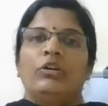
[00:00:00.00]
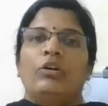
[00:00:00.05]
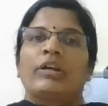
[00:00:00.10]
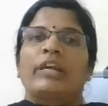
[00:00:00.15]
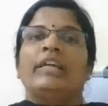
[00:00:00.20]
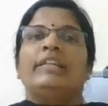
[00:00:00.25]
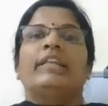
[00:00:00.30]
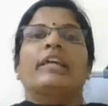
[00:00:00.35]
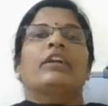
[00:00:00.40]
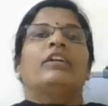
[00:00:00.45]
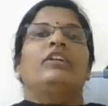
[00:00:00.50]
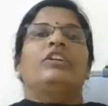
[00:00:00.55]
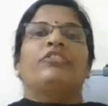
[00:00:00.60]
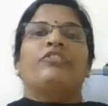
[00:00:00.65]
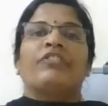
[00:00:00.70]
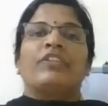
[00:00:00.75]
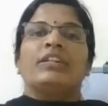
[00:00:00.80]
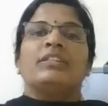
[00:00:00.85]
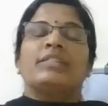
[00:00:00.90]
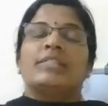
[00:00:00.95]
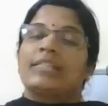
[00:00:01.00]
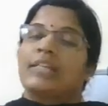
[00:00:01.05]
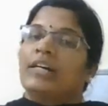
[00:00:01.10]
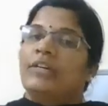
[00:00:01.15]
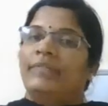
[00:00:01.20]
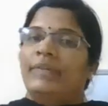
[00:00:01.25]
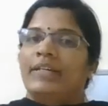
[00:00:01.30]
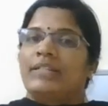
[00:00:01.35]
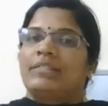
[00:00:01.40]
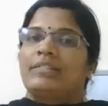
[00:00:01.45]
Okay, there are different
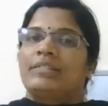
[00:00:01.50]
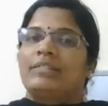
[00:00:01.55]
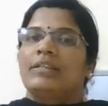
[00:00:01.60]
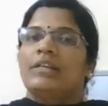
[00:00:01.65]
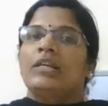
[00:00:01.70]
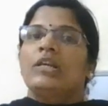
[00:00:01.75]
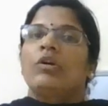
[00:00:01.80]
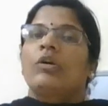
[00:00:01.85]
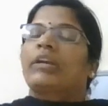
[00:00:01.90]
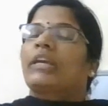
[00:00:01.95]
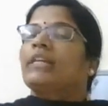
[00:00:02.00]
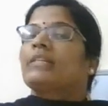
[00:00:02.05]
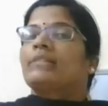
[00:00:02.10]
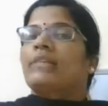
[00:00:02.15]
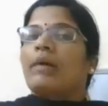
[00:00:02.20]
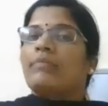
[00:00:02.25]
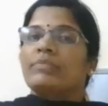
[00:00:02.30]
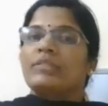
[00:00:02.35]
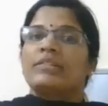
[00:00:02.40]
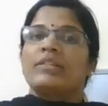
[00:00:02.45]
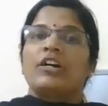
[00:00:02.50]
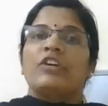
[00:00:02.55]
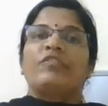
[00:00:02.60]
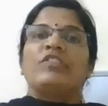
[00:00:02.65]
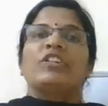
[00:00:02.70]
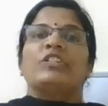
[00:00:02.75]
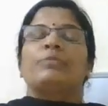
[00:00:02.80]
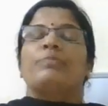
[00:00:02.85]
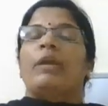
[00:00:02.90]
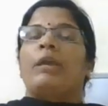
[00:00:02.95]
servers. Okay, some
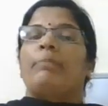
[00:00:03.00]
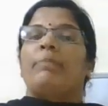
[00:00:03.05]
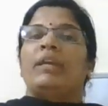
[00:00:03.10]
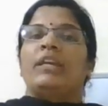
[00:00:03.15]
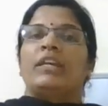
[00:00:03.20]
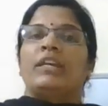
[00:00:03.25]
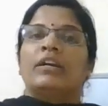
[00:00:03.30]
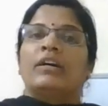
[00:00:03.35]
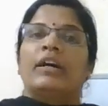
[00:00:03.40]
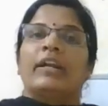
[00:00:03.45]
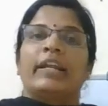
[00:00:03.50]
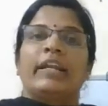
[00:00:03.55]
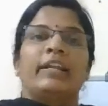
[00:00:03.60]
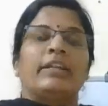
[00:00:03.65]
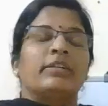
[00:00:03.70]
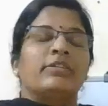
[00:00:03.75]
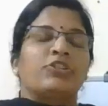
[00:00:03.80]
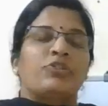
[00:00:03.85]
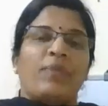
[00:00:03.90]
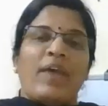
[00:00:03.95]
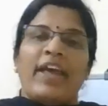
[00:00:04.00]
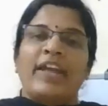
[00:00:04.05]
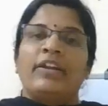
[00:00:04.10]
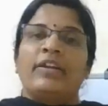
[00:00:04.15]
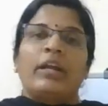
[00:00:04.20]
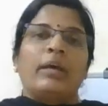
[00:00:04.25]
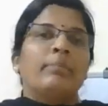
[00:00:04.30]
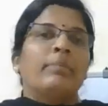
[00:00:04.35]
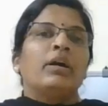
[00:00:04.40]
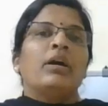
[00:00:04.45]
servers may be here in
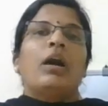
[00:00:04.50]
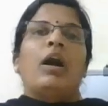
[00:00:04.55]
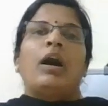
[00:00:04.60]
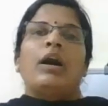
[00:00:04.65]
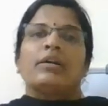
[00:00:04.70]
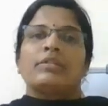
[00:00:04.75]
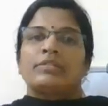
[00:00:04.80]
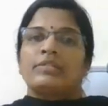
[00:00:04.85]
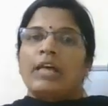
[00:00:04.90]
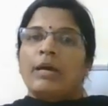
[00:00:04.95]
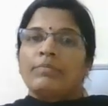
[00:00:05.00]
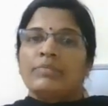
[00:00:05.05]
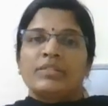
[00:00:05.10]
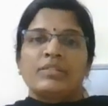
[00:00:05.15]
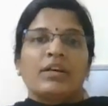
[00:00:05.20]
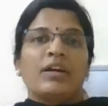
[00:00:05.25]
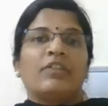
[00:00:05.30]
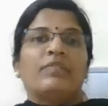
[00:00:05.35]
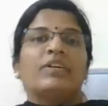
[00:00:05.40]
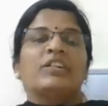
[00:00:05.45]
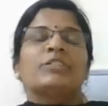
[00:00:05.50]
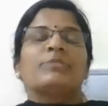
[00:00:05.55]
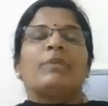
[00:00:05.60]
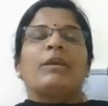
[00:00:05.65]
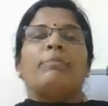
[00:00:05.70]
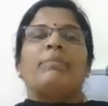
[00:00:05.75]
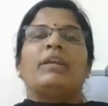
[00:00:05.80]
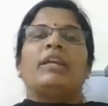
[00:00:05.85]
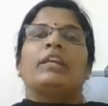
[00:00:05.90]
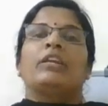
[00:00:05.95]
Trivandrum, or some servers
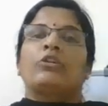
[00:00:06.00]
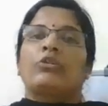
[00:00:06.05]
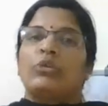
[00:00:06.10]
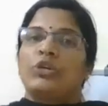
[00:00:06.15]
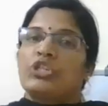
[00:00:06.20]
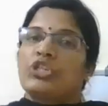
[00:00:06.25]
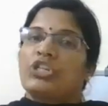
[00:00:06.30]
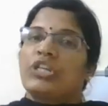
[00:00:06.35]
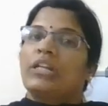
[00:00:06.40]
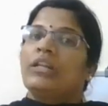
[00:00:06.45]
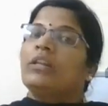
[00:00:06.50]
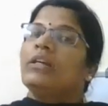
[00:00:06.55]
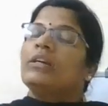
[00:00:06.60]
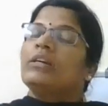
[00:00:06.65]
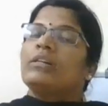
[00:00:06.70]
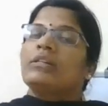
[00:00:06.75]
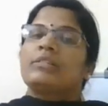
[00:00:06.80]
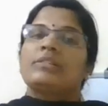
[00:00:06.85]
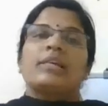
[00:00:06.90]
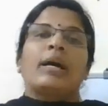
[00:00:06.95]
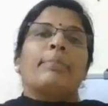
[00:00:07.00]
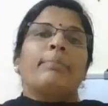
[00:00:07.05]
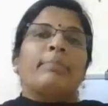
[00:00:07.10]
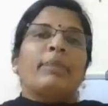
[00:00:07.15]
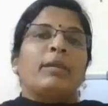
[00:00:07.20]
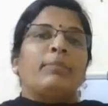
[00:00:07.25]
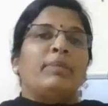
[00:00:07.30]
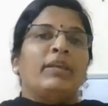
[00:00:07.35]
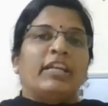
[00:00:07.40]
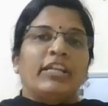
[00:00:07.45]
may be in Cochin, some
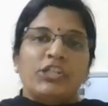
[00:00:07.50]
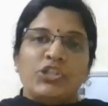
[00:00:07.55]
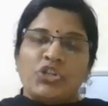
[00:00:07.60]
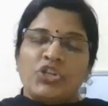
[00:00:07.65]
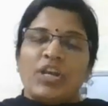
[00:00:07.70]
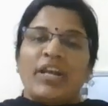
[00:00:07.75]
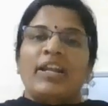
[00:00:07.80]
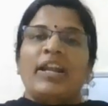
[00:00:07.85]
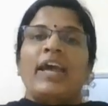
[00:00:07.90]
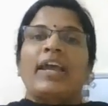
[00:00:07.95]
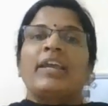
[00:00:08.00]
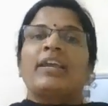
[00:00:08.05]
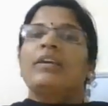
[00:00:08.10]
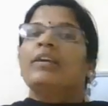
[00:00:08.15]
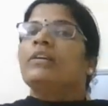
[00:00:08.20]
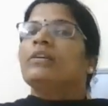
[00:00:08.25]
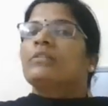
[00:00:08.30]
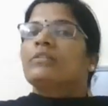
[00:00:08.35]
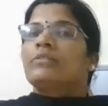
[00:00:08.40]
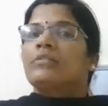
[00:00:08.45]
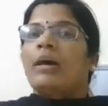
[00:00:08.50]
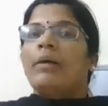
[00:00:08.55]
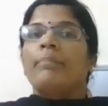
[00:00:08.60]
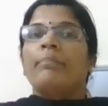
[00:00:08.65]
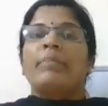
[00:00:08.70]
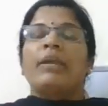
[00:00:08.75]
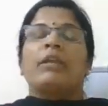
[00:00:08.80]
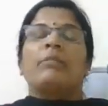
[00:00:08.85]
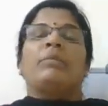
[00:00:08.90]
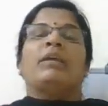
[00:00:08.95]
may be in Chennai,
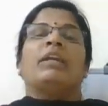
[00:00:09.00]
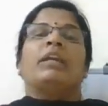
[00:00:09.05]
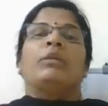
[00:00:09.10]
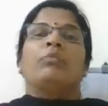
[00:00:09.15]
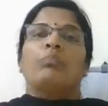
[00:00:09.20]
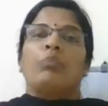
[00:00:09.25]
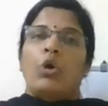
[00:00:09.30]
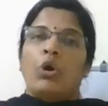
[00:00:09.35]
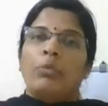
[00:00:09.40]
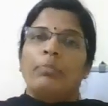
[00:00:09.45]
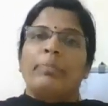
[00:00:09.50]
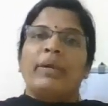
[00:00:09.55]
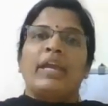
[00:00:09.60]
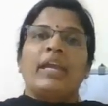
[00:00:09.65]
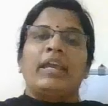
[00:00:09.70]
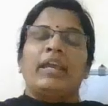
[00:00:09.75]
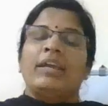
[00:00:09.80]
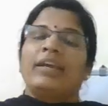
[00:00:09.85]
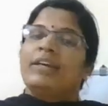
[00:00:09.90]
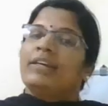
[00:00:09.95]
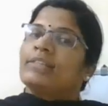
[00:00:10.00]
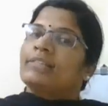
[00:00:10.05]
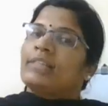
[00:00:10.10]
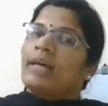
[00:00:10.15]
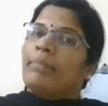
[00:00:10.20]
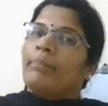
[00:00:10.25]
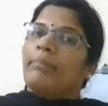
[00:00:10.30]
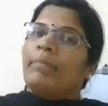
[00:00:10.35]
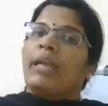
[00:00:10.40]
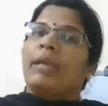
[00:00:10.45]
some may be in Bombay,
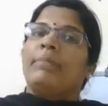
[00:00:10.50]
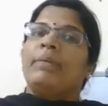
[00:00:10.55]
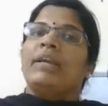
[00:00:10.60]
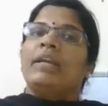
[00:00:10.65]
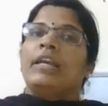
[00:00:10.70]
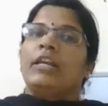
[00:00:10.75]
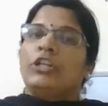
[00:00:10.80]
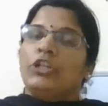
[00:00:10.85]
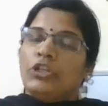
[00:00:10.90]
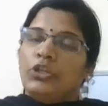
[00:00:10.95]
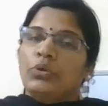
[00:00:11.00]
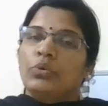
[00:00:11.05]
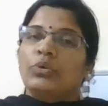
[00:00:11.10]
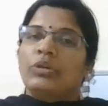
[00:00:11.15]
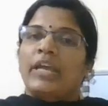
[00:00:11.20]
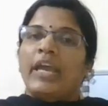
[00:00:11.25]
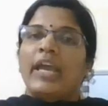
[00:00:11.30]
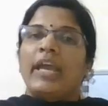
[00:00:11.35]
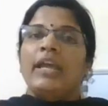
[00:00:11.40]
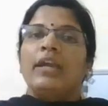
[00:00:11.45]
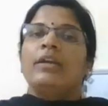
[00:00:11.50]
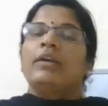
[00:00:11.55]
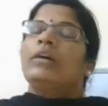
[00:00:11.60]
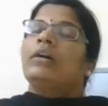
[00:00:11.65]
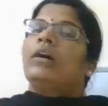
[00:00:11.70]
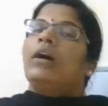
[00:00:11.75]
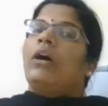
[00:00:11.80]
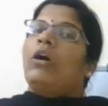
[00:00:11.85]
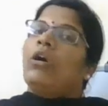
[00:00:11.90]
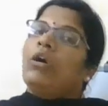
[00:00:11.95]
some may be in UK.
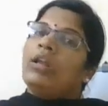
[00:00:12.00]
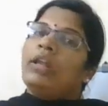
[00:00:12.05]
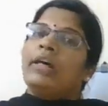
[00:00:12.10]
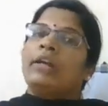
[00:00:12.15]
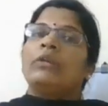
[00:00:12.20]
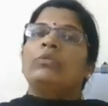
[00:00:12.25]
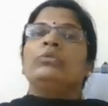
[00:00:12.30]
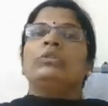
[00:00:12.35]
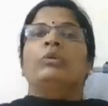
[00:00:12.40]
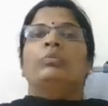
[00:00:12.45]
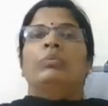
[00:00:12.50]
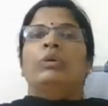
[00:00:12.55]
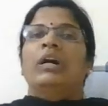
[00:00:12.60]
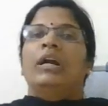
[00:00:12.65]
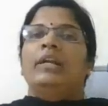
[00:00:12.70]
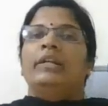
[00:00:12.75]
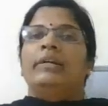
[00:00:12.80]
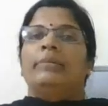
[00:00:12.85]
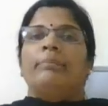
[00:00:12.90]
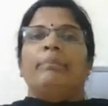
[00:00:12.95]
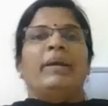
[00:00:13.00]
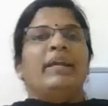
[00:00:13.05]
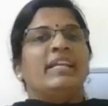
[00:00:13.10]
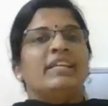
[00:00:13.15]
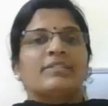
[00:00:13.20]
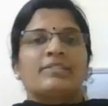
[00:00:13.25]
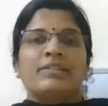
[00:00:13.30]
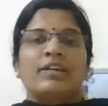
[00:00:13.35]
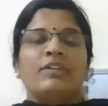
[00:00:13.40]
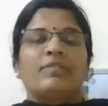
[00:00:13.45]
All around the world,
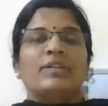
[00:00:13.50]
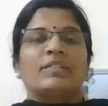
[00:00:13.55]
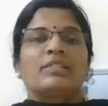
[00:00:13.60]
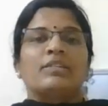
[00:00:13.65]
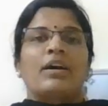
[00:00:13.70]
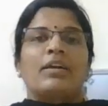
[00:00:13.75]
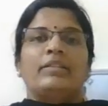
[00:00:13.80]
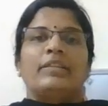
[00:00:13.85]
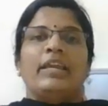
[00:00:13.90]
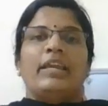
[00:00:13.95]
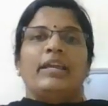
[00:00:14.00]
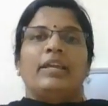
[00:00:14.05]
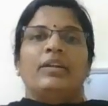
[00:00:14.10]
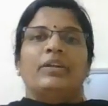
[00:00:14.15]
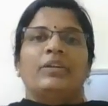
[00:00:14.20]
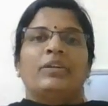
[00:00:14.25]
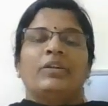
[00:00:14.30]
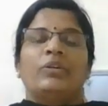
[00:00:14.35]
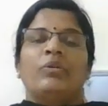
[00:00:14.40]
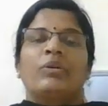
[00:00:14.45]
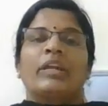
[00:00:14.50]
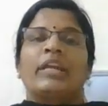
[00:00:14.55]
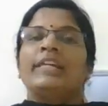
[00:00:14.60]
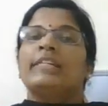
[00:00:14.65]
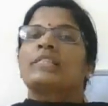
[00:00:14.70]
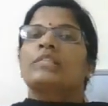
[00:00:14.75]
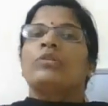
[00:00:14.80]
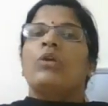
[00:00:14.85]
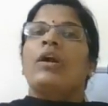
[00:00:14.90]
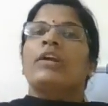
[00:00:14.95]
many servers are there. Okay,
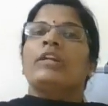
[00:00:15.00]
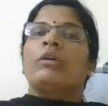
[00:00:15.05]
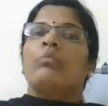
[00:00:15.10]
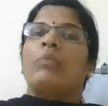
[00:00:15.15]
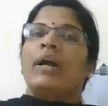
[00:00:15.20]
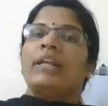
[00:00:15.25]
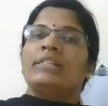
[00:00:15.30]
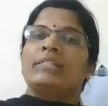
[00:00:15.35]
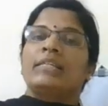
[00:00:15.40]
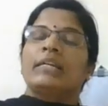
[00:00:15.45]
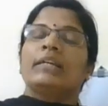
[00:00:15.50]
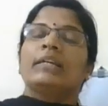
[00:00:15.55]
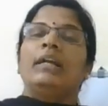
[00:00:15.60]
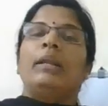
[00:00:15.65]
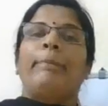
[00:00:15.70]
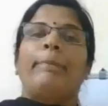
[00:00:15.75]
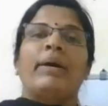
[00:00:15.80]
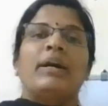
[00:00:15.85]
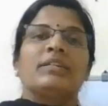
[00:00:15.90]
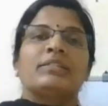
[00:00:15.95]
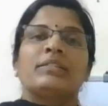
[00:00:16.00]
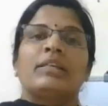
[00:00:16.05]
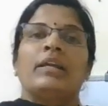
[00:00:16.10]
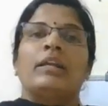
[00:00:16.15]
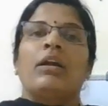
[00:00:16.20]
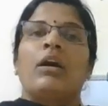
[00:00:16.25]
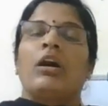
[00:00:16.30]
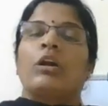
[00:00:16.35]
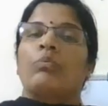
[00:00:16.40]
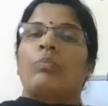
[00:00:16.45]
it's not a one single
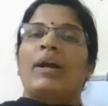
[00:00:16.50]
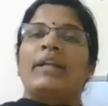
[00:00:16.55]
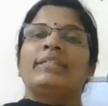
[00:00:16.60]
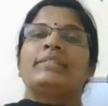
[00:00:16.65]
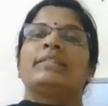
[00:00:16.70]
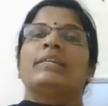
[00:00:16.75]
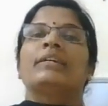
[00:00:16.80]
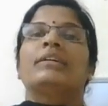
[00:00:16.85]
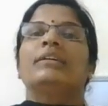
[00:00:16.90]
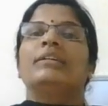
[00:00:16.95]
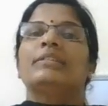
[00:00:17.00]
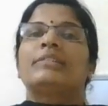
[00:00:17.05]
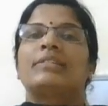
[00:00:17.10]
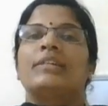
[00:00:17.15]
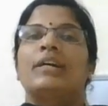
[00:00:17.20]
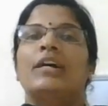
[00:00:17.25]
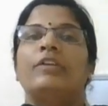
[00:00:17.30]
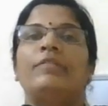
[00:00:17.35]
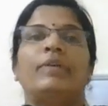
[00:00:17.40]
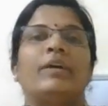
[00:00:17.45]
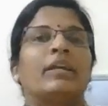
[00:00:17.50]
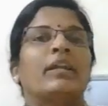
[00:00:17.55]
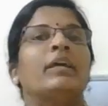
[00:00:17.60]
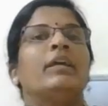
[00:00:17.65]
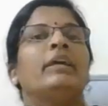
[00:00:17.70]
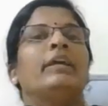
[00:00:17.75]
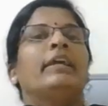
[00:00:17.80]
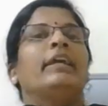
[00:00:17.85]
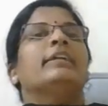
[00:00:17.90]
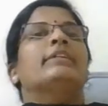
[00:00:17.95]
person or one single server.
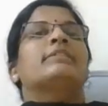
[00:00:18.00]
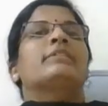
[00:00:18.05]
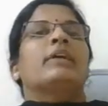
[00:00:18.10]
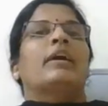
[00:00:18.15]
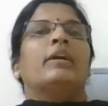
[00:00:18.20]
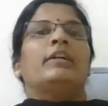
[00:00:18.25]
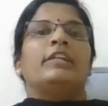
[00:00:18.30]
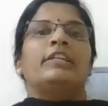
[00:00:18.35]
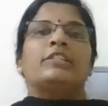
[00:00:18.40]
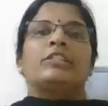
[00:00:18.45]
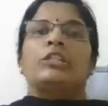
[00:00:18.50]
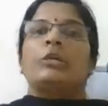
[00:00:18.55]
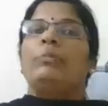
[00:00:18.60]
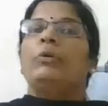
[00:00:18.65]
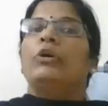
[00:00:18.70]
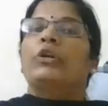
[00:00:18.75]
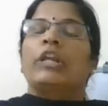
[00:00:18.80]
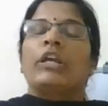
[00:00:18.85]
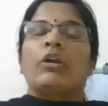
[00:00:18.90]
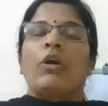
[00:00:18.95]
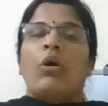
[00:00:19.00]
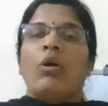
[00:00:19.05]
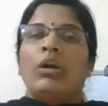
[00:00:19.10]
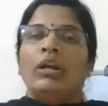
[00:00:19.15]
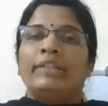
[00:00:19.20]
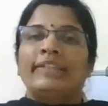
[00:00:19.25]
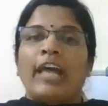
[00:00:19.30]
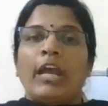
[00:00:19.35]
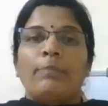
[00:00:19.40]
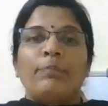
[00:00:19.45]
It's distributing
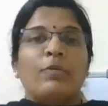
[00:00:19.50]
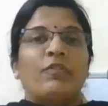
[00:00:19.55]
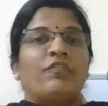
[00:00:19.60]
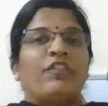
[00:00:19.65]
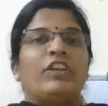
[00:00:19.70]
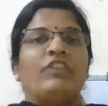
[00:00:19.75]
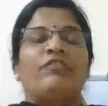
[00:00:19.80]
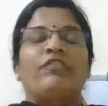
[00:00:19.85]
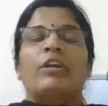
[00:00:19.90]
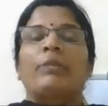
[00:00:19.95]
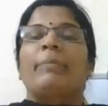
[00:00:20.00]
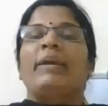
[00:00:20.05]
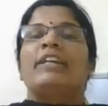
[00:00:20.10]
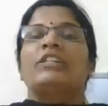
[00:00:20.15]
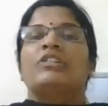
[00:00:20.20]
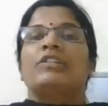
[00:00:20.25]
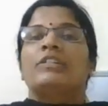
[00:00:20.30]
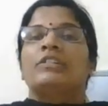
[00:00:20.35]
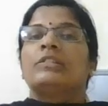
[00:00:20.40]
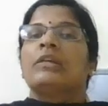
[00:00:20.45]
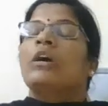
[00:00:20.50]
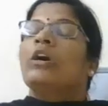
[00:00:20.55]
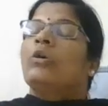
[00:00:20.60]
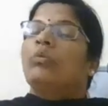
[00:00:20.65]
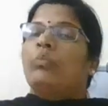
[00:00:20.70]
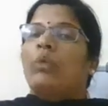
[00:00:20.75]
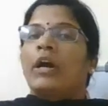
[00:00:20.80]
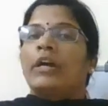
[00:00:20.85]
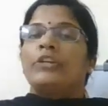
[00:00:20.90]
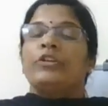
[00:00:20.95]
all type of informations
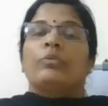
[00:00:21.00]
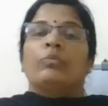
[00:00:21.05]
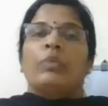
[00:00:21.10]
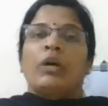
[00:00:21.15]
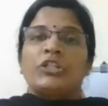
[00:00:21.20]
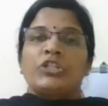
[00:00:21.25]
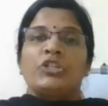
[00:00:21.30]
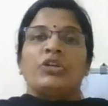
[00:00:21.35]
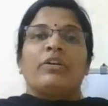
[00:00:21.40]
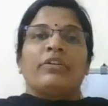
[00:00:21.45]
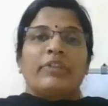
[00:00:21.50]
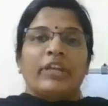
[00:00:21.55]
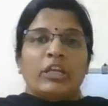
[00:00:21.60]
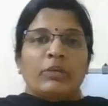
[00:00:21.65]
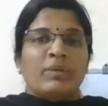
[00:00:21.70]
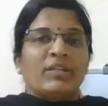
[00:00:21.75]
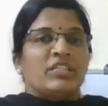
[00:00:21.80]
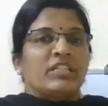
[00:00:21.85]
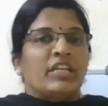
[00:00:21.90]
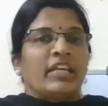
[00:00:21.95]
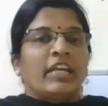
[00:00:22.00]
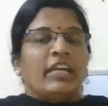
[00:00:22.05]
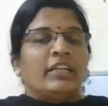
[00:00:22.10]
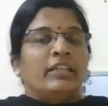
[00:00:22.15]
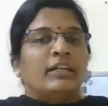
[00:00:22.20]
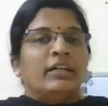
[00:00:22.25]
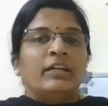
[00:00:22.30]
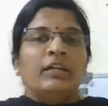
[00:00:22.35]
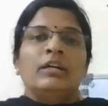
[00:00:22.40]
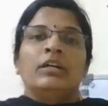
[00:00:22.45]
what you are requesting in
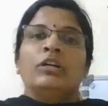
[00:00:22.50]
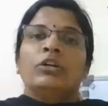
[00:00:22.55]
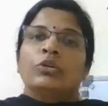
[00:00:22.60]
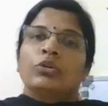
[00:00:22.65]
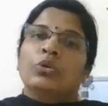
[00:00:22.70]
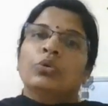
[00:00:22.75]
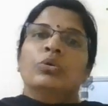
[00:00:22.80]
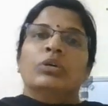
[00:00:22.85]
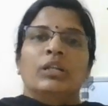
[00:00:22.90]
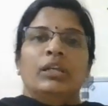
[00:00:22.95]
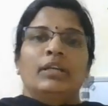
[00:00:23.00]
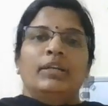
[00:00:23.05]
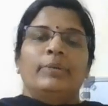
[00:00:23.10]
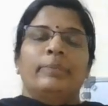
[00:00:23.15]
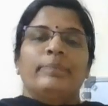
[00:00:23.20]
the Google.